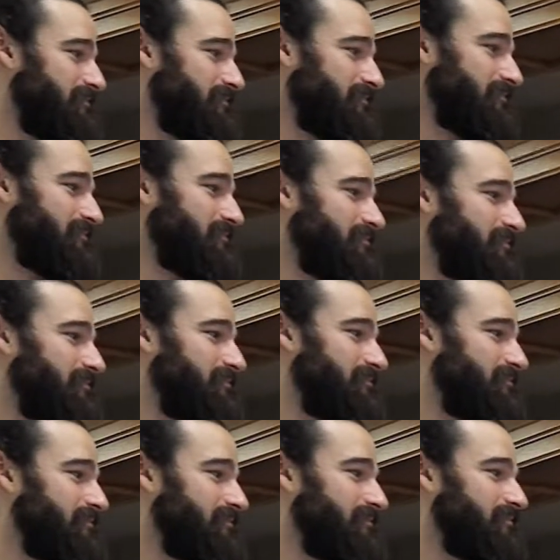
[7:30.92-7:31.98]

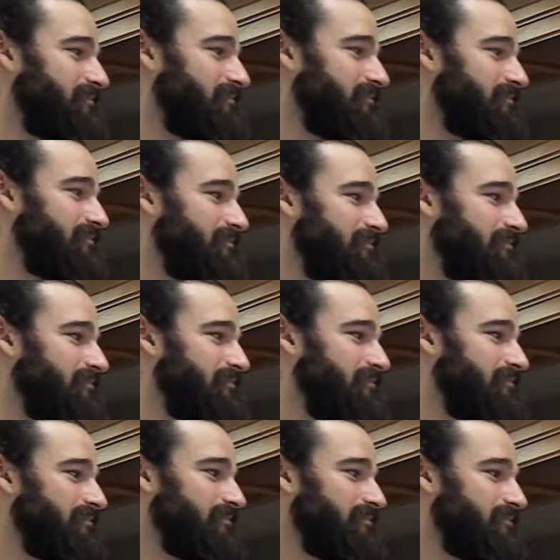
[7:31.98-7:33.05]

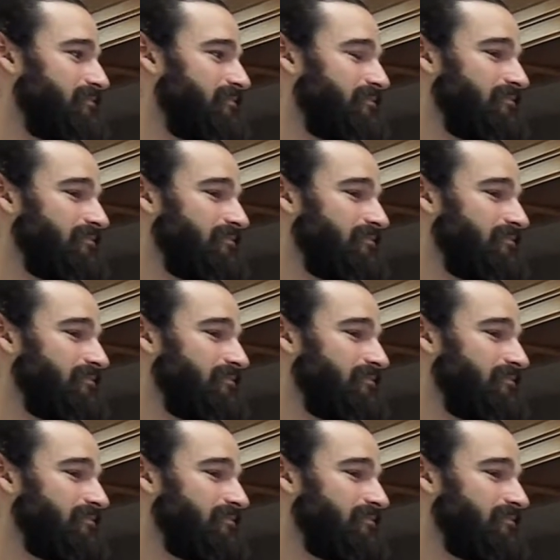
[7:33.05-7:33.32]
(not speaking)